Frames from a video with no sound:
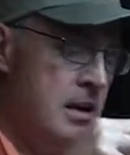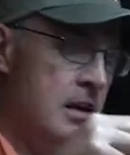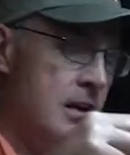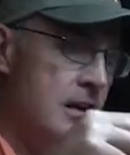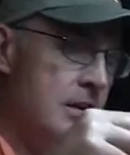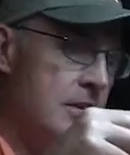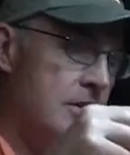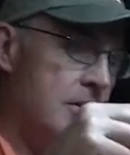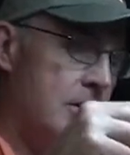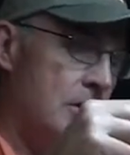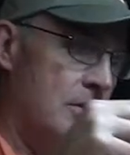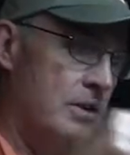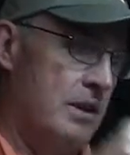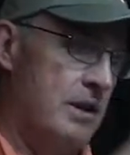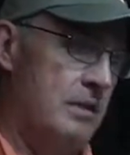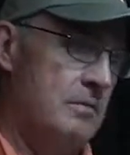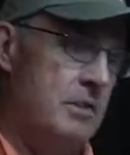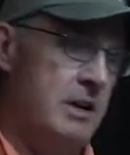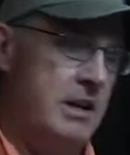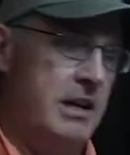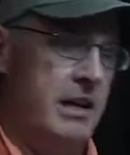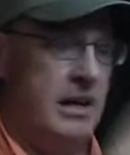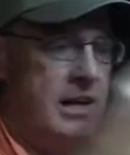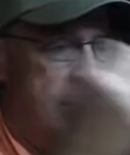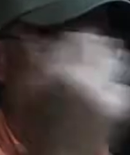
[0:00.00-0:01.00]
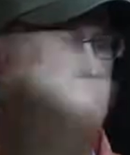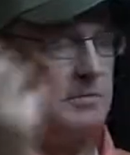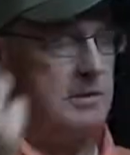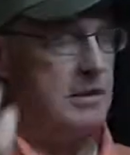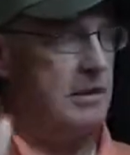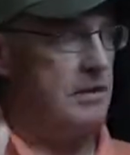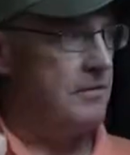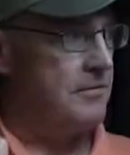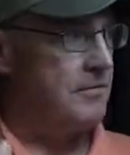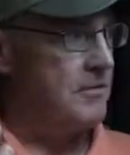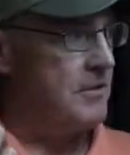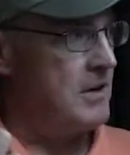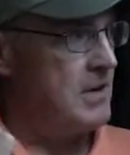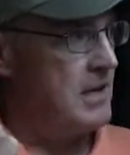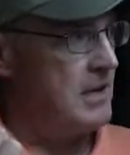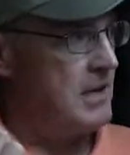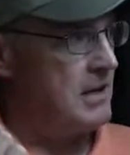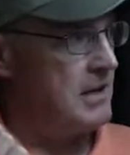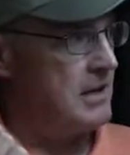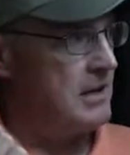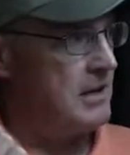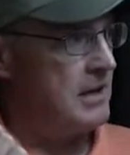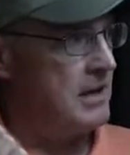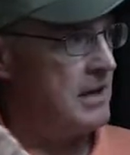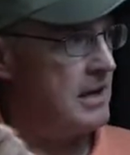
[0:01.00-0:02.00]
And so then when you get up to the
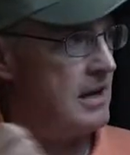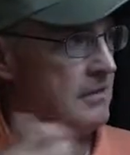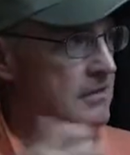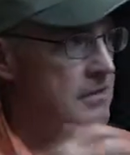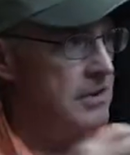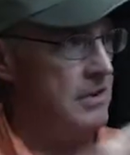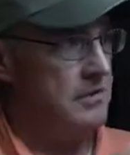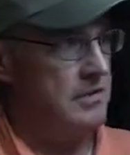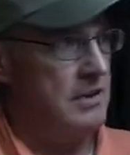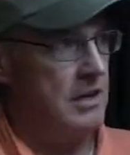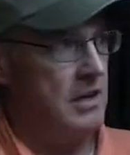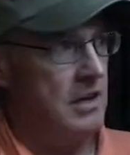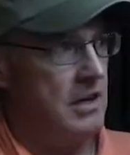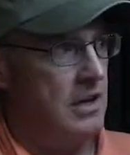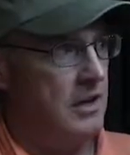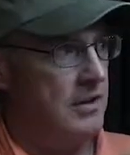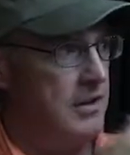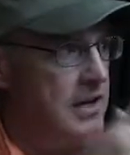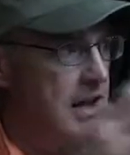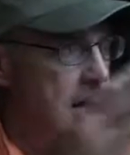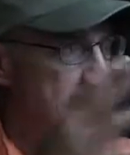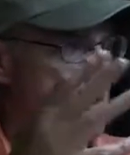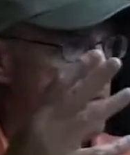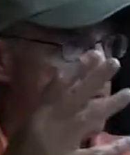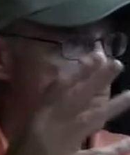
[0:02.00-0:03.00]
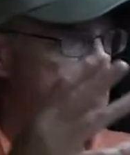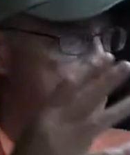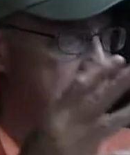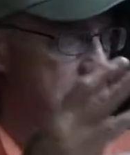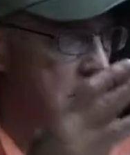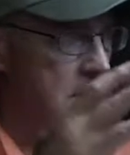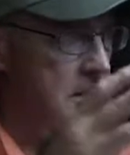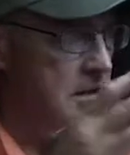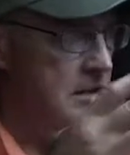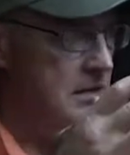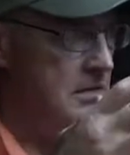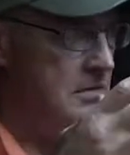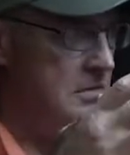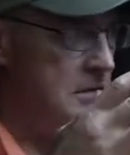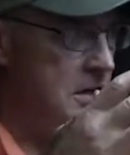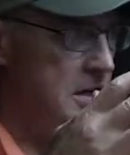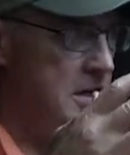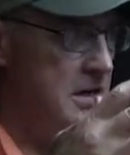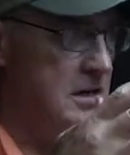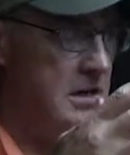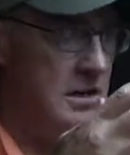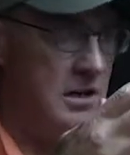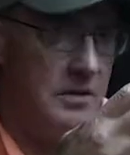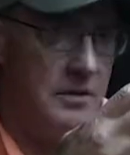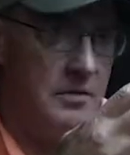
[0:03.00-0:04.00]
front, after you've done all the abdomen, you're
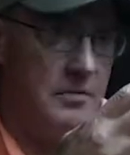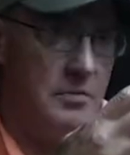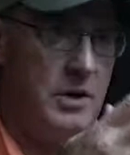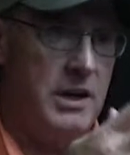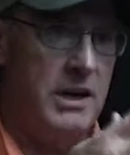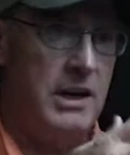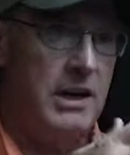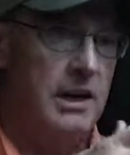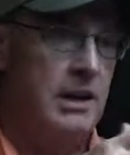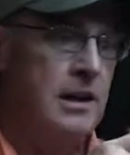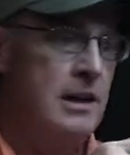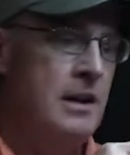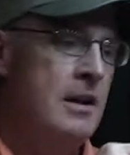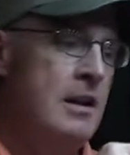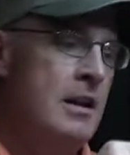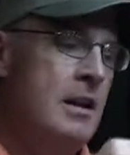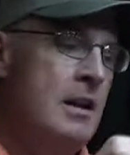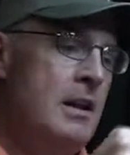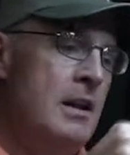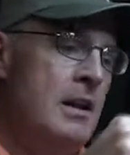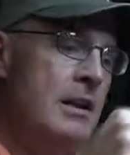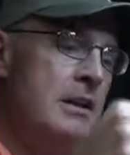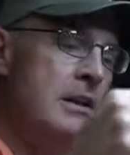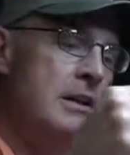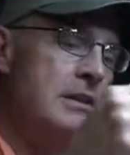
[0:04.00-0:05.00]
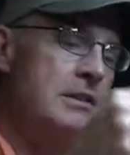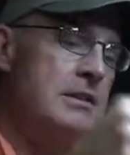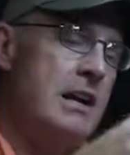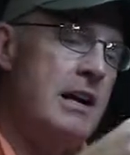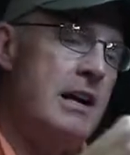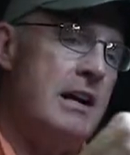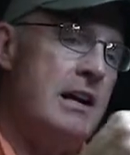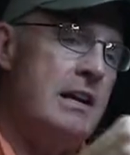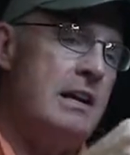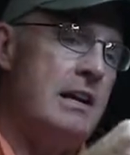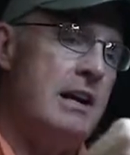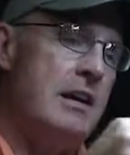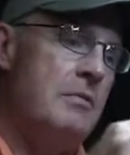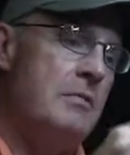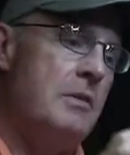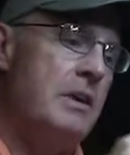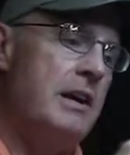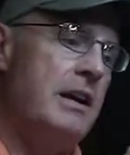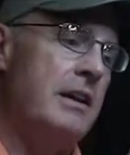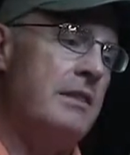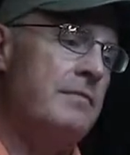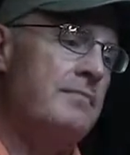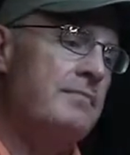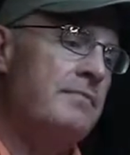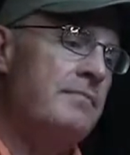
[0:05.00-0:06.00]
working on the wing, you're tying that
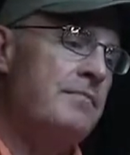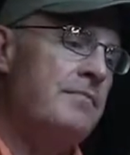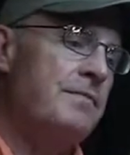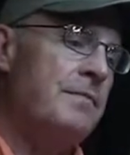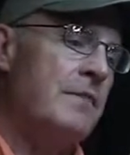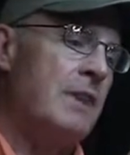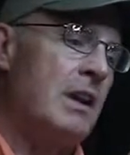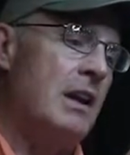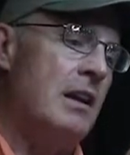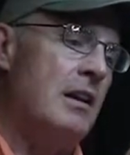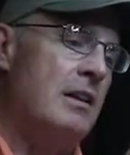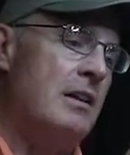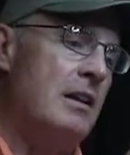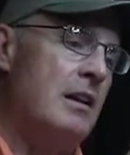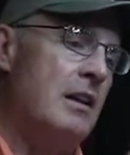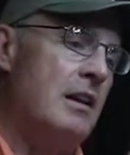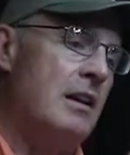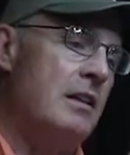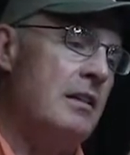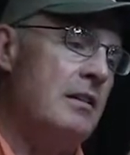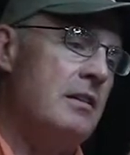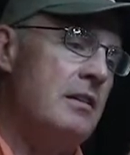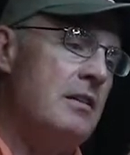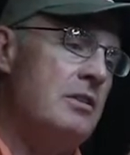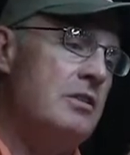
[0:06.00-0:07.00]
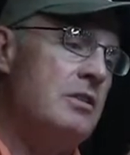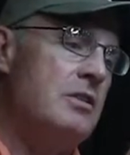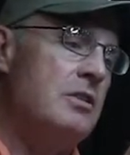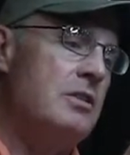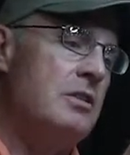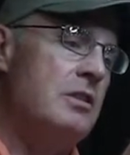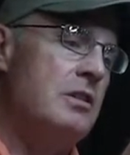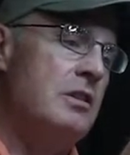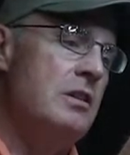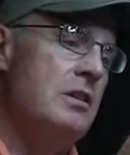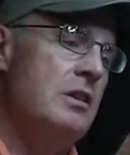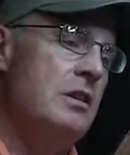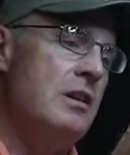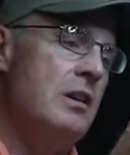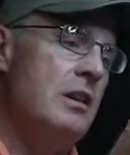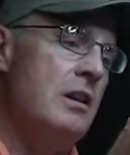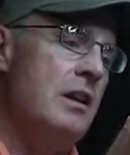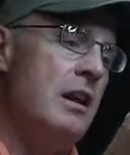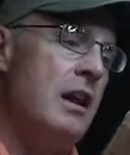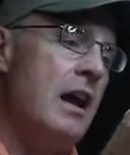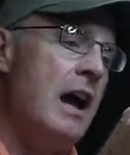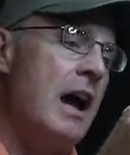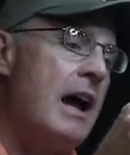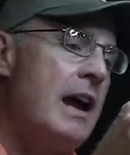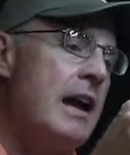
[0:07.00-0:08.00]
wing, and
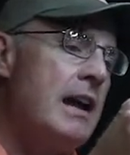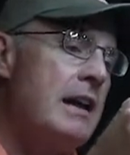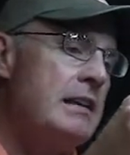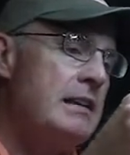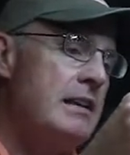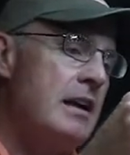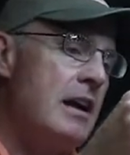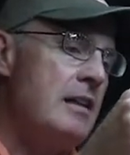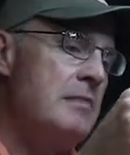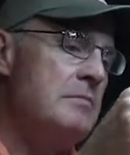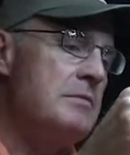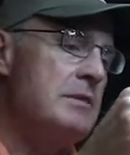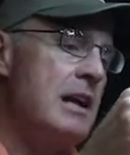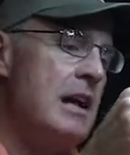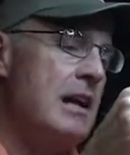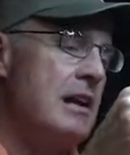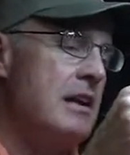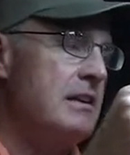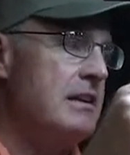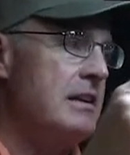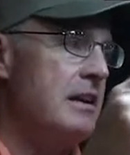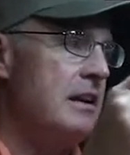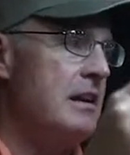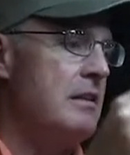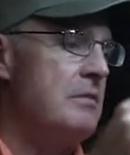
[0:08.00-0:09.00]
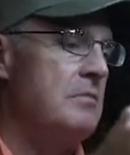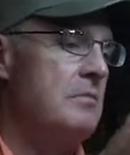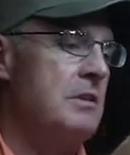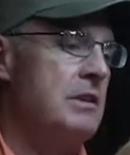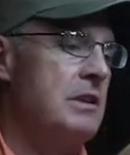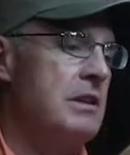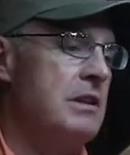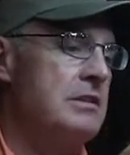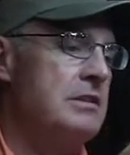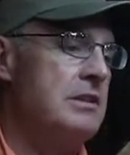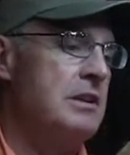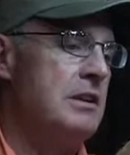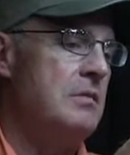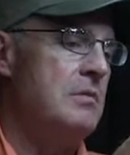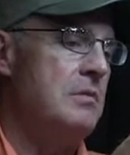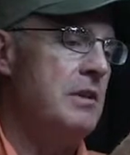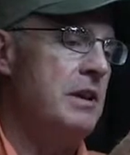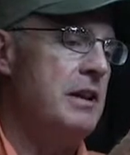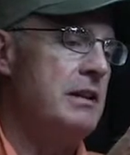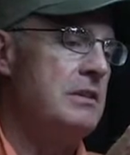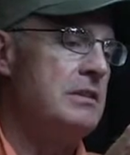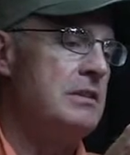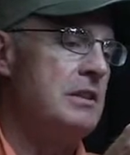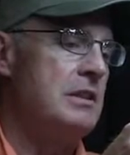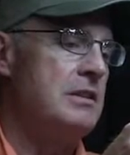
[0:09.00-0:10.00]
9 times out of 10 when you see
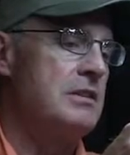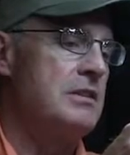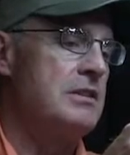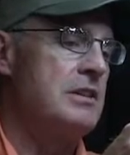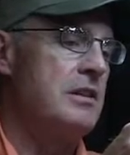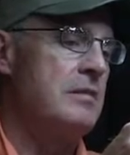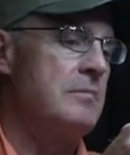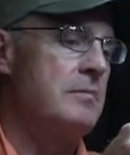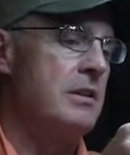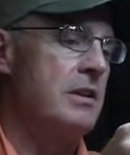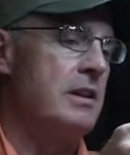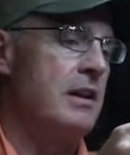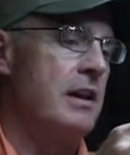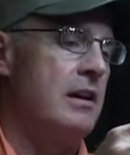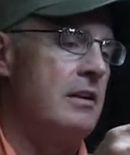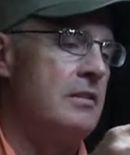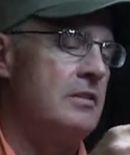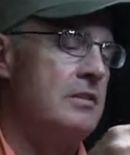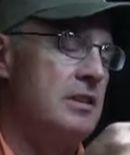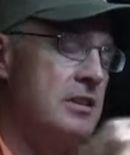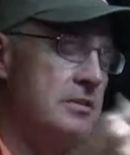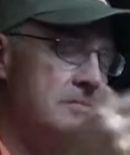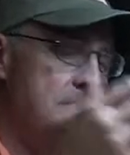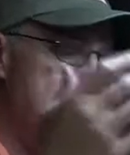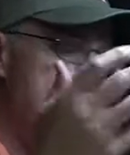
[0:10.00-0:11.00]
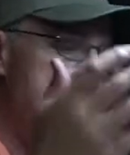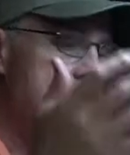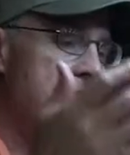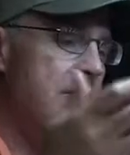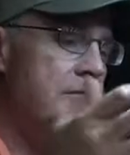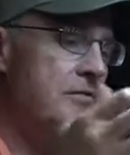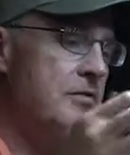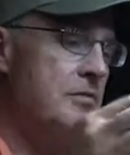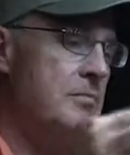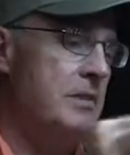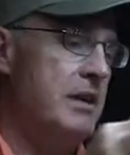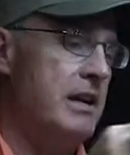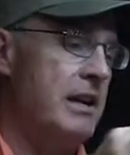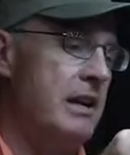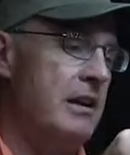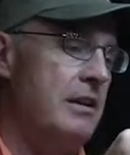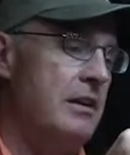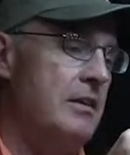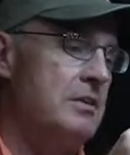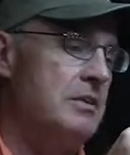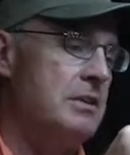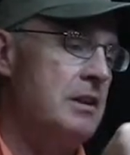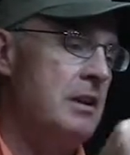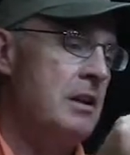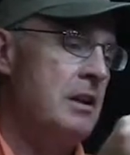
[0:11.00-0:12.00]
wings on stimulators, especially from
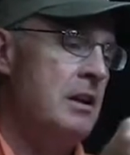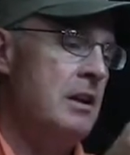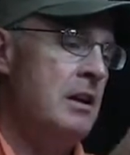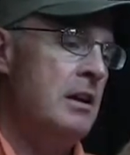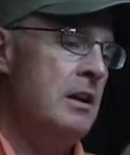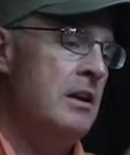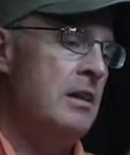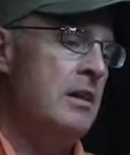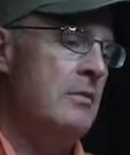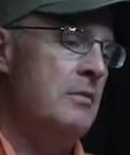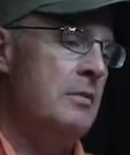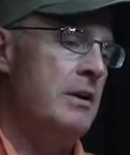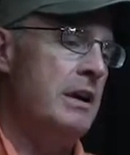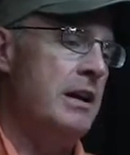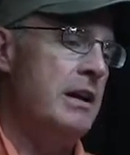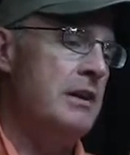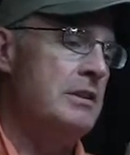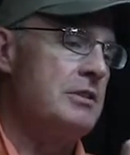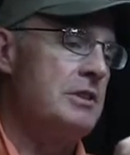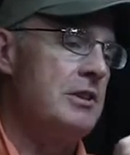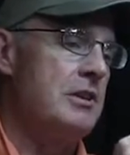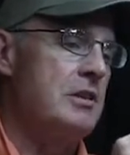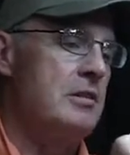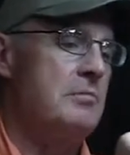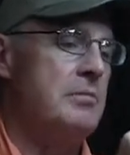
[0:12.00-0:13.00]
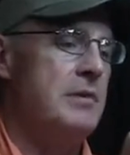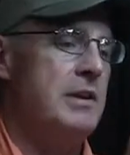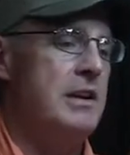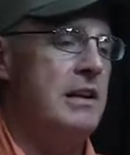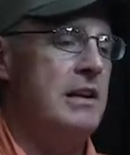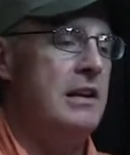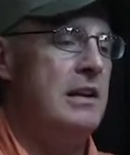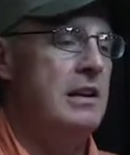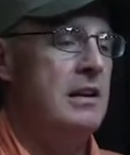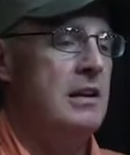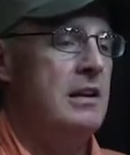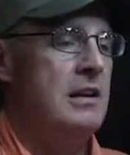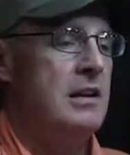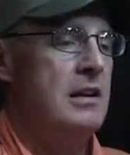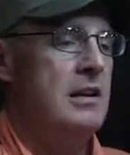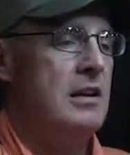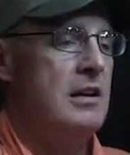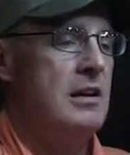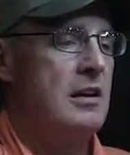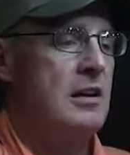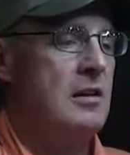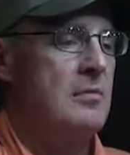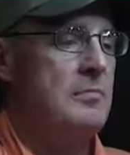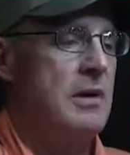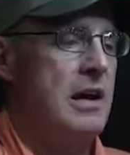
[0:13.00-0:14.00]
beginners, the wing is going to be
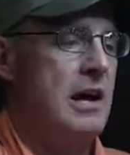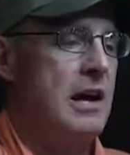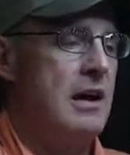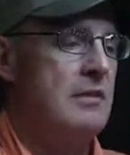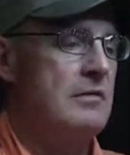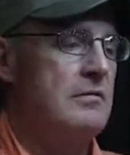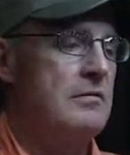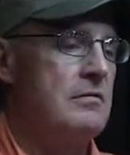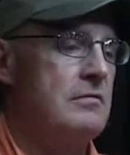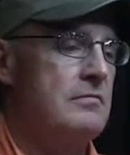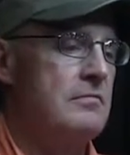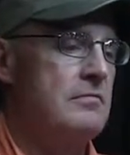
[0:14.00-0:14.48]
about